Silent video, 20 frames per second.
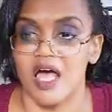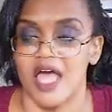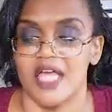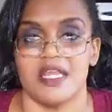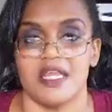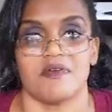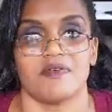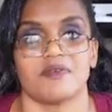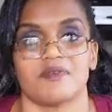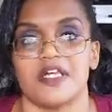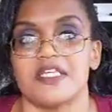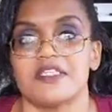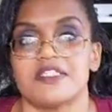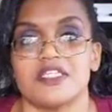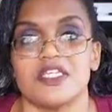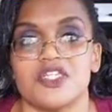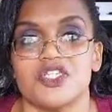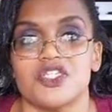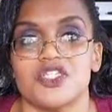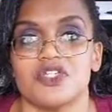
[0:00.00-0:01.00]
I never raised
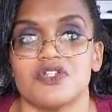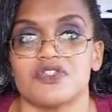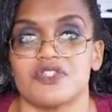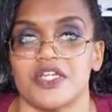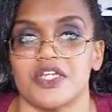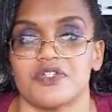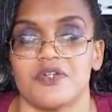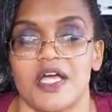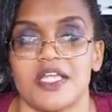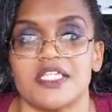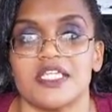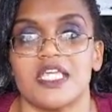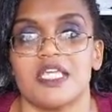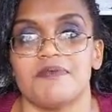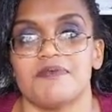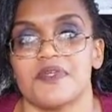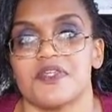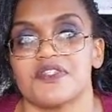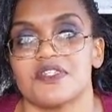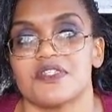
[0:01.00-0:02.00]
issues. I tried to keep
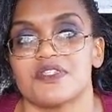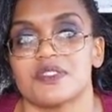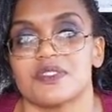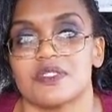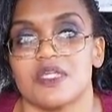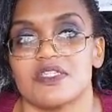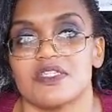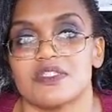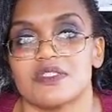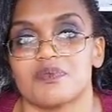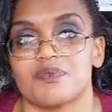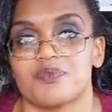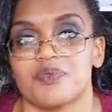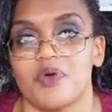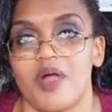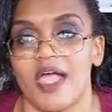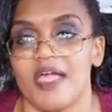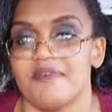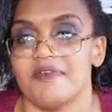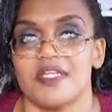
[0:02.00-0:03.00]
this as
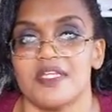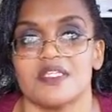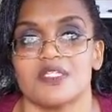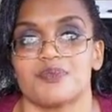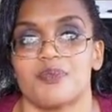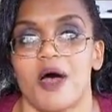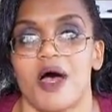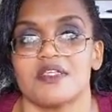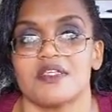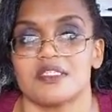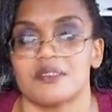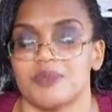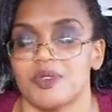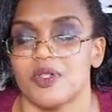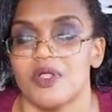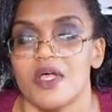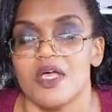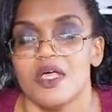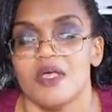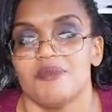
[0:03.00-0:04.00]
private as
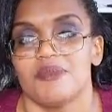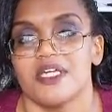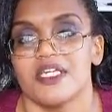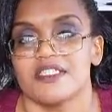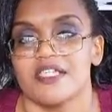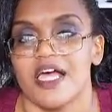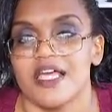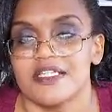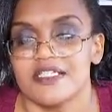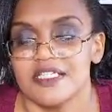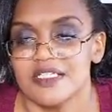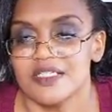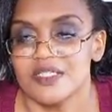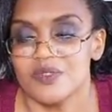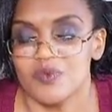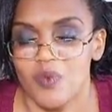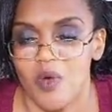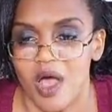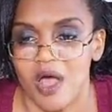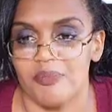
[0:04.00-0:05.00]
possible because I
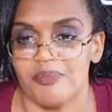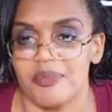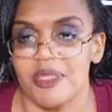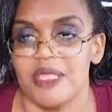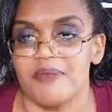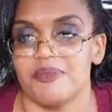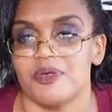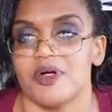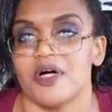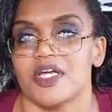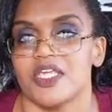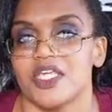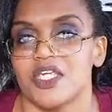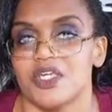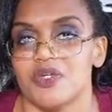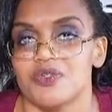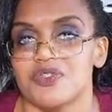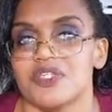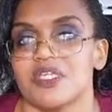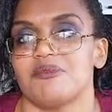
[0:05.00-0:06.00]
didn't want people
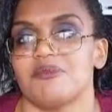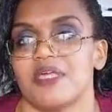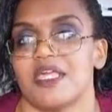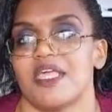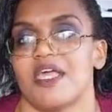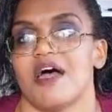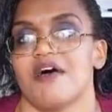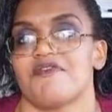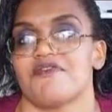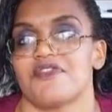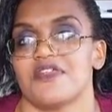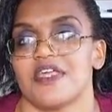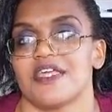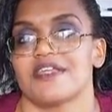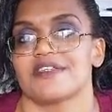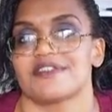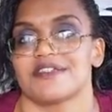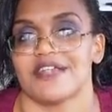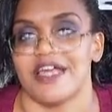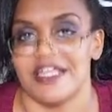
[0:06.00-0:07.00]
accusing me of things
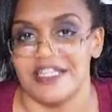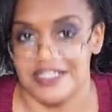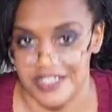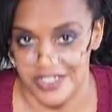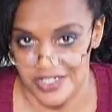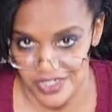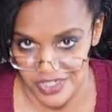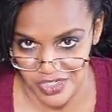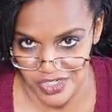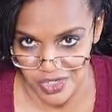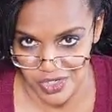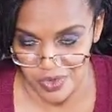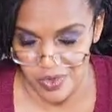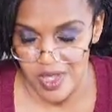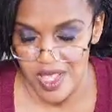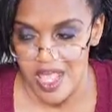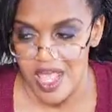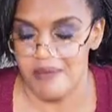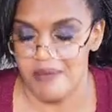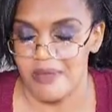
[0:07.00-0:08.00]
that I didn't do.
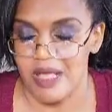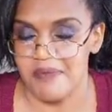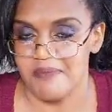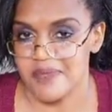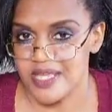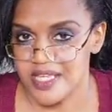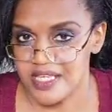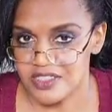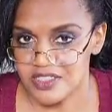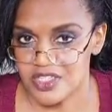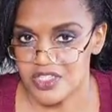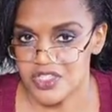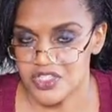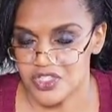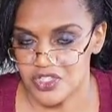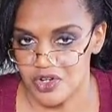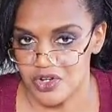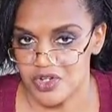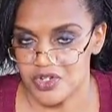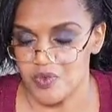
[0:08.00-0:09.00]
And my biggest
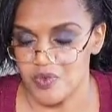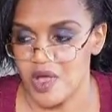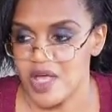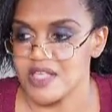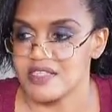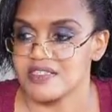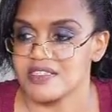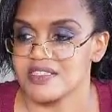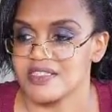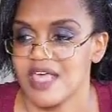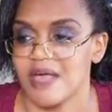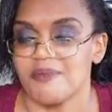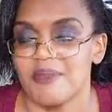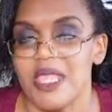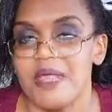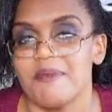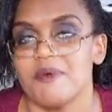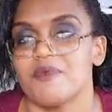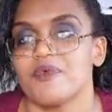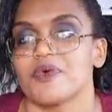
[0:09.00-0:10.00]
concern is that
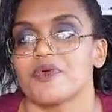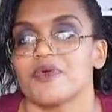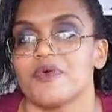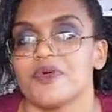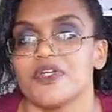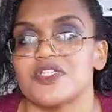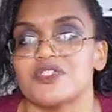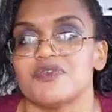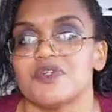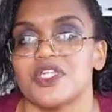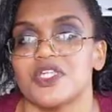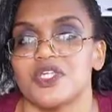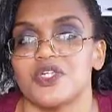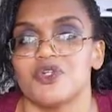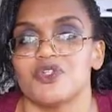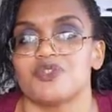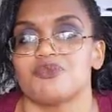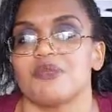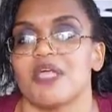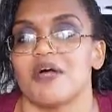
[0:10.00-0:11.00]
people were going to
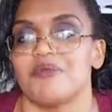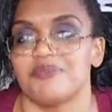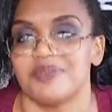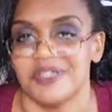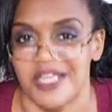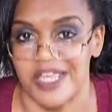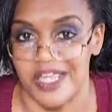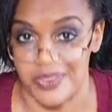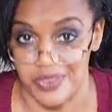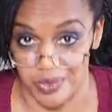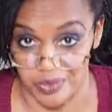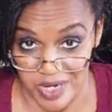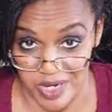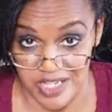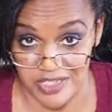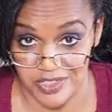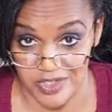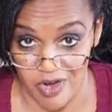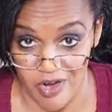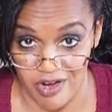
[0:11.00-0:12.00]
accuse me of playing the
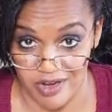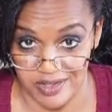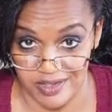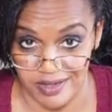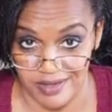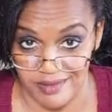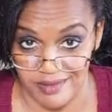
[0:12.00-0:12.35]
race card.